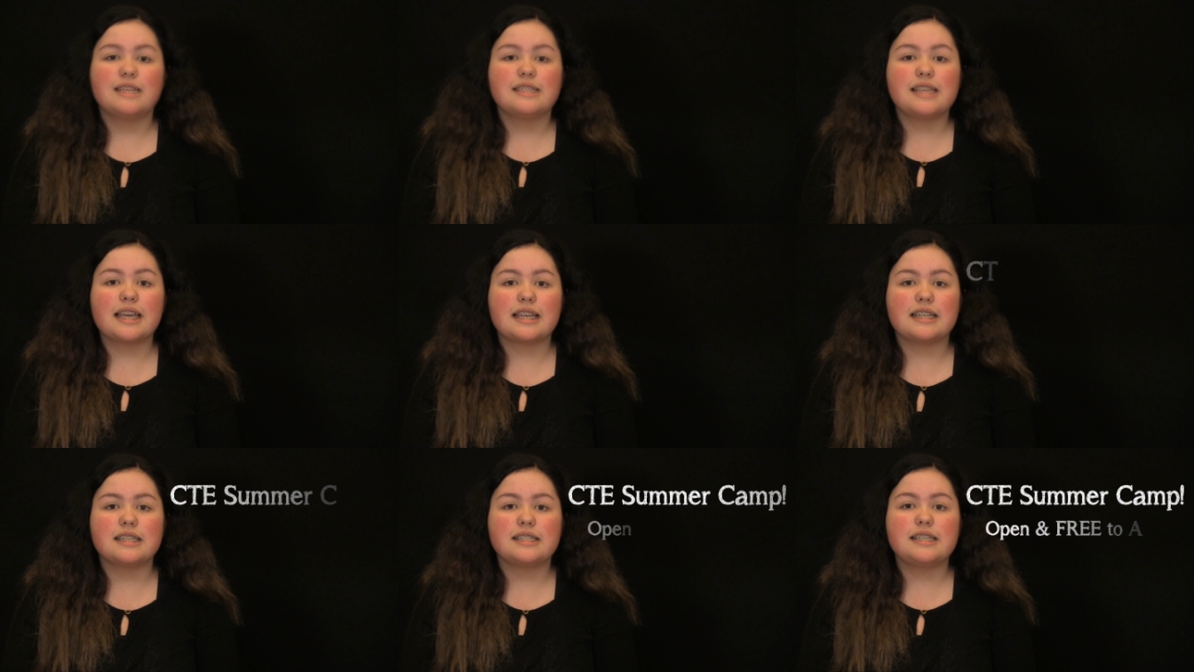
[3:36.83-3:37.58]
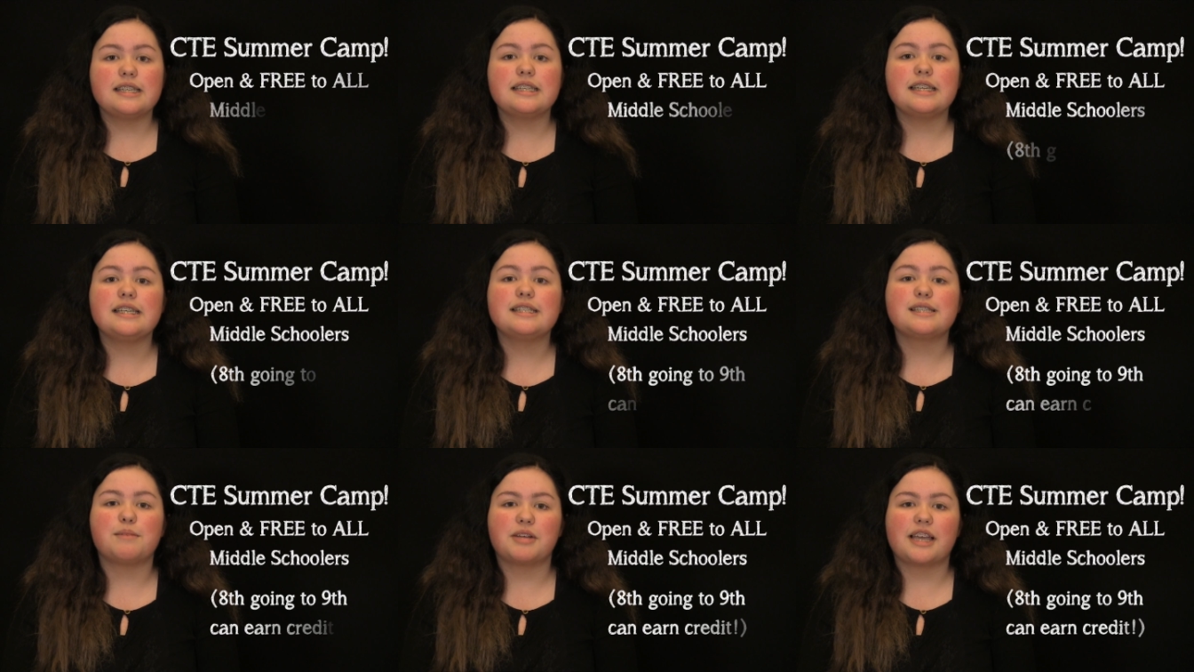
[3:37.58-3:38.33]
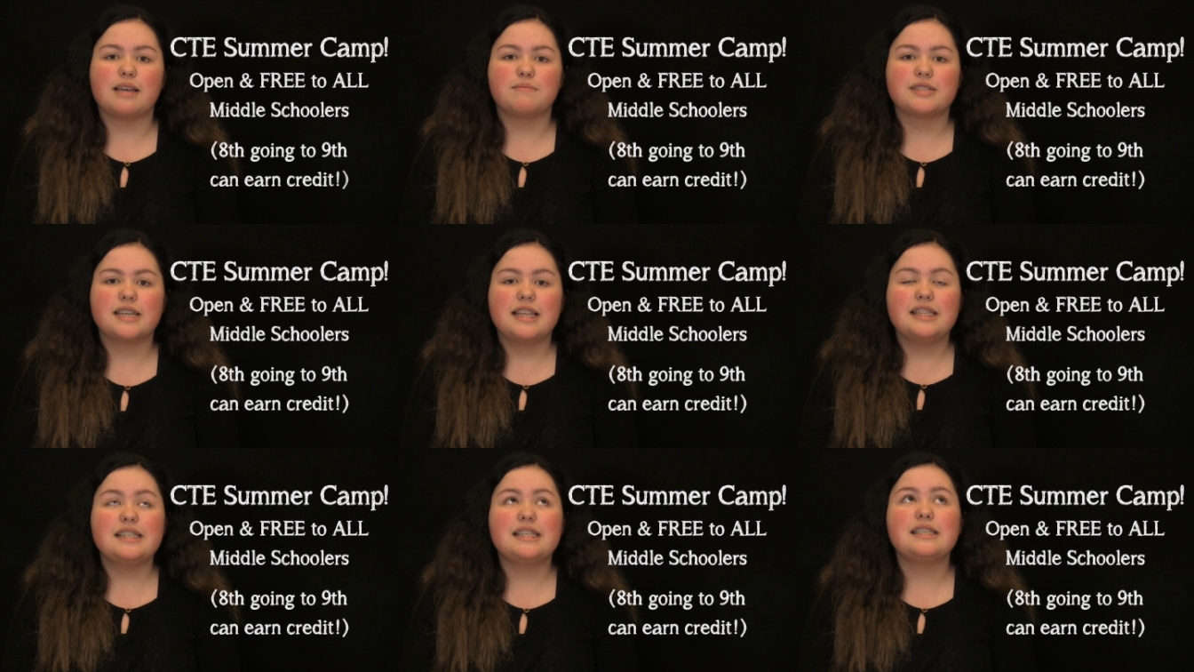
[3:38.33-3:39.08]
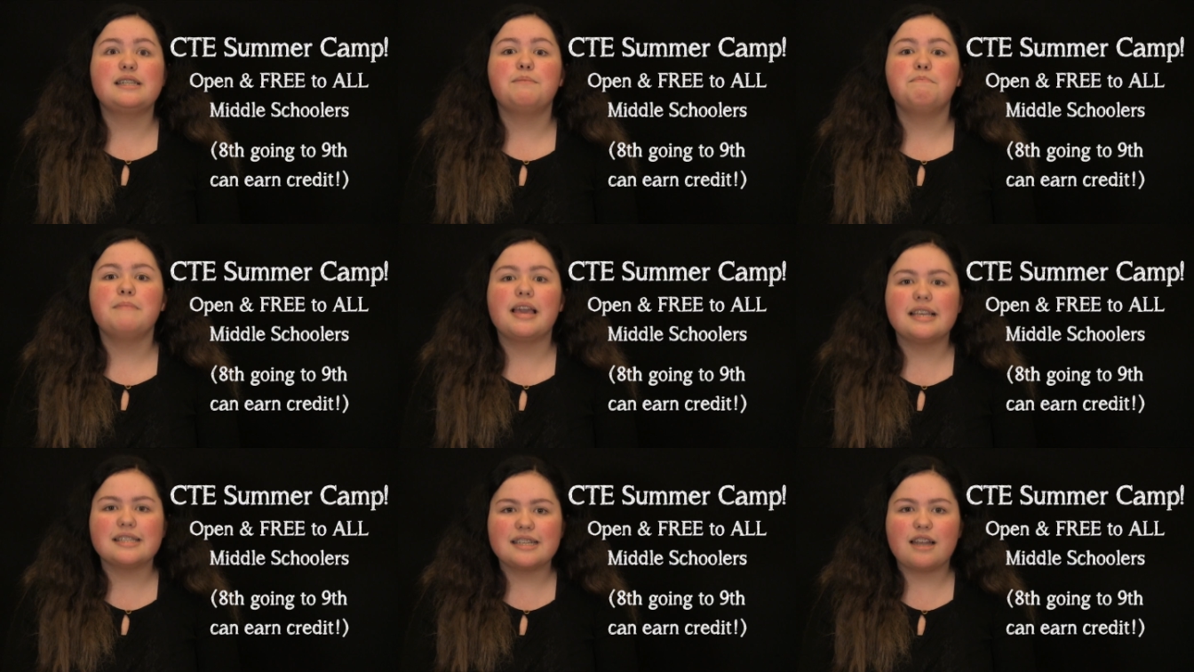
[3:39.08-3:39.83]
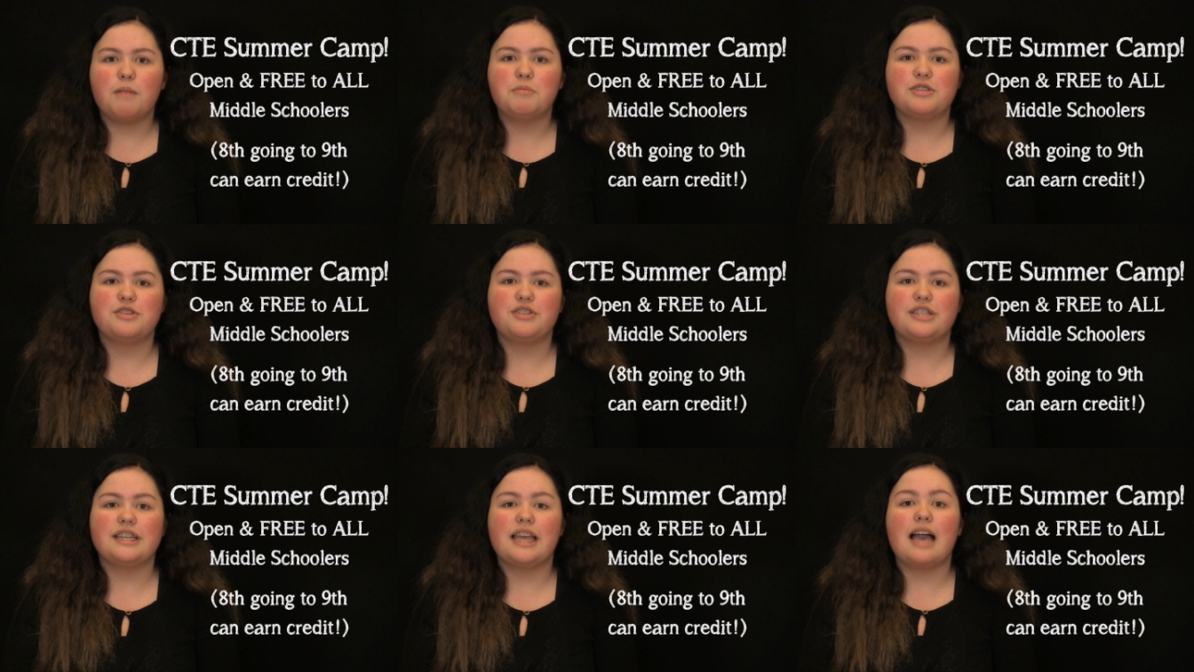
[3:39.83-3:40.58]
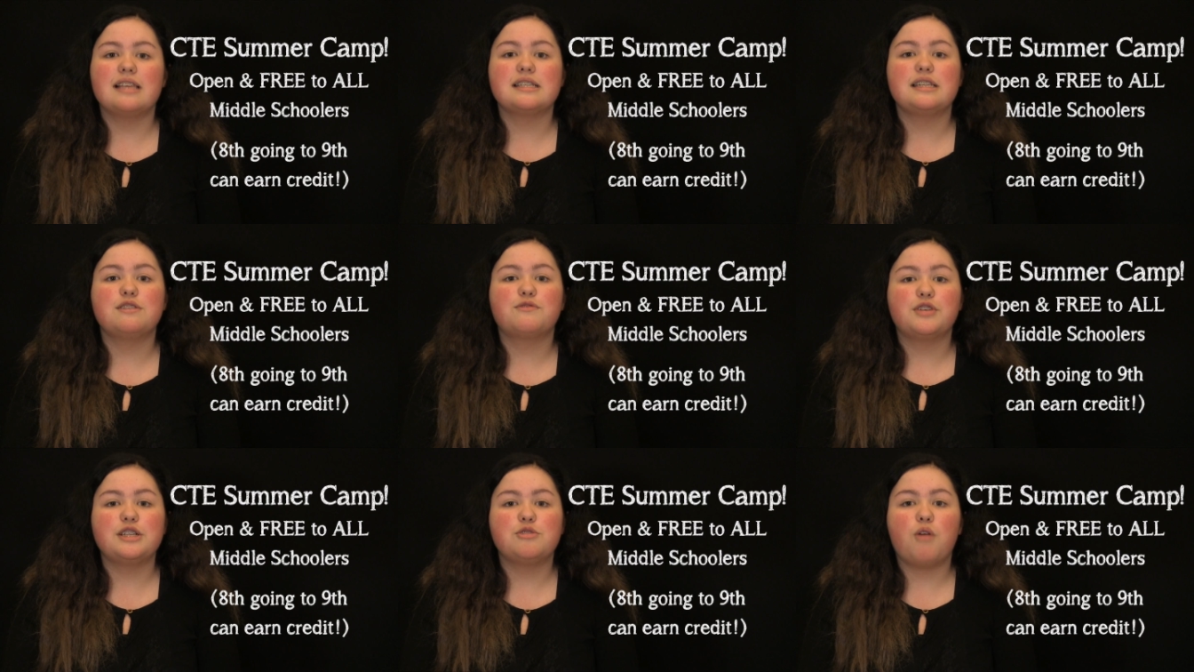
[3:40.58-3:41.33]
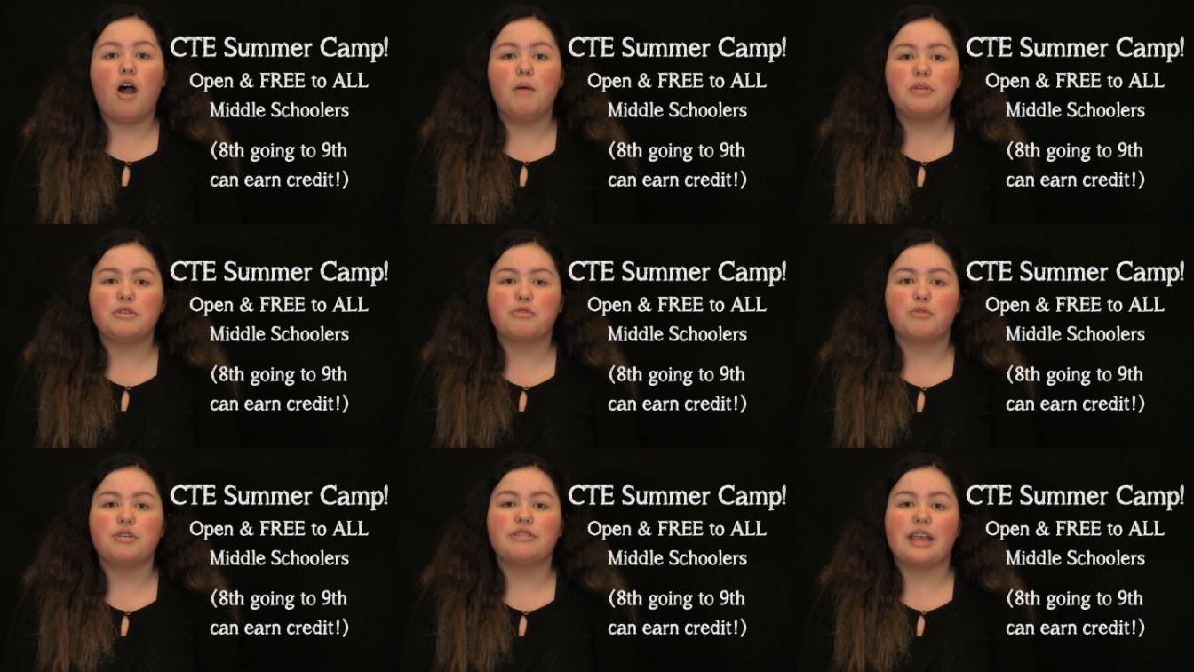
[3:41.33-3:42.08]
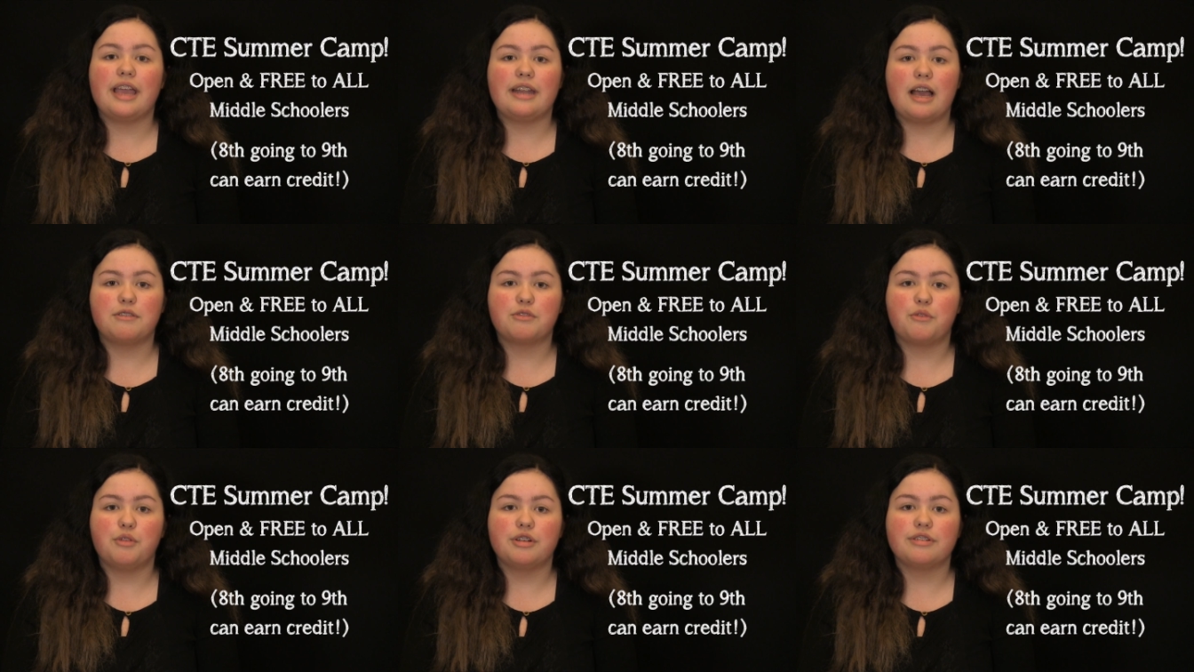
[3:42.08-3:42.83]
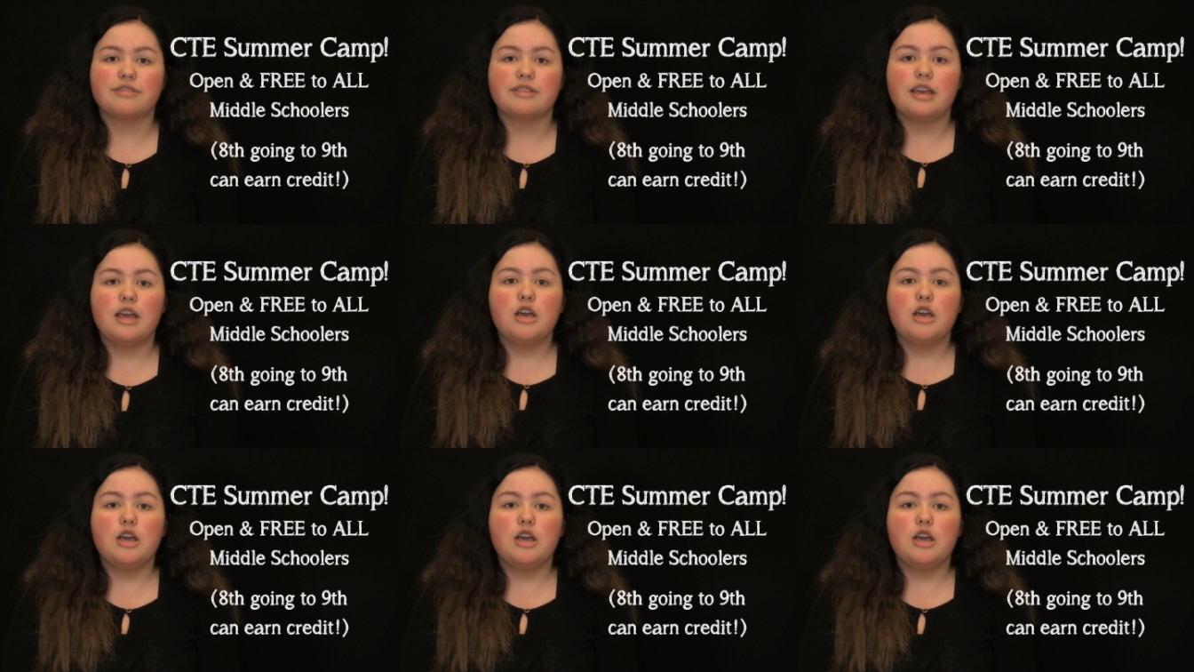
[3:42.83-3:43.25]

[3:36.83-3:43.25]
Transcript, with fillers: Second, CTE summer camps. This is an amazing opportunity as it is free to all middle schoolers and high schoolers.